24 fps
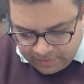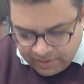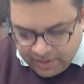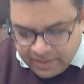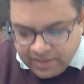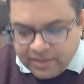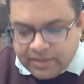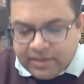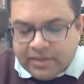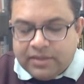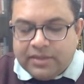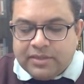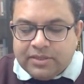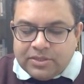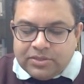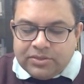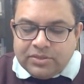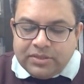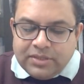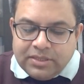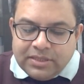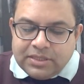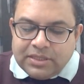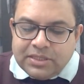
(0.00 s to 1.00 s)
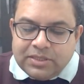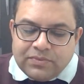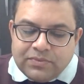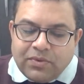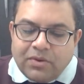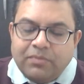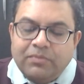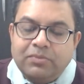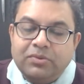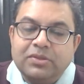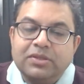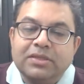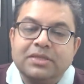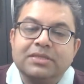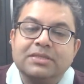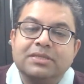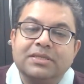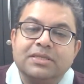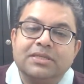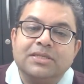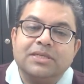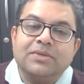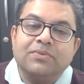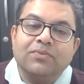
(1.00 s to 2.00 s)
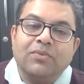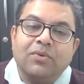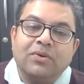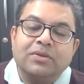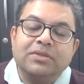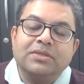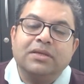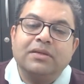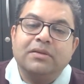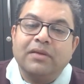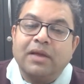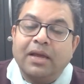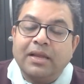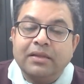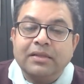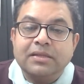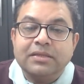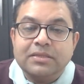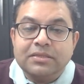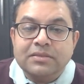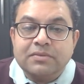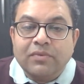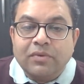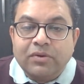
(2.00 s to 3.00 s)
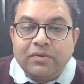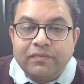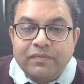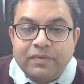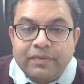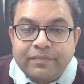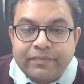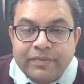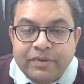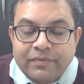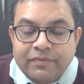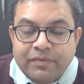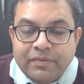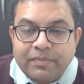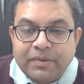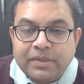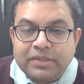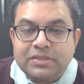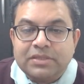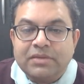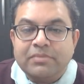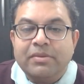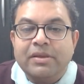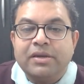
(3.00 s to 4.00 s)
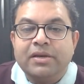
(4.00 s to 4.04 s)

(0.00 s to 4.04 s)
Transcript: right so this is what buddha's teaching was and this is what we, in vipassana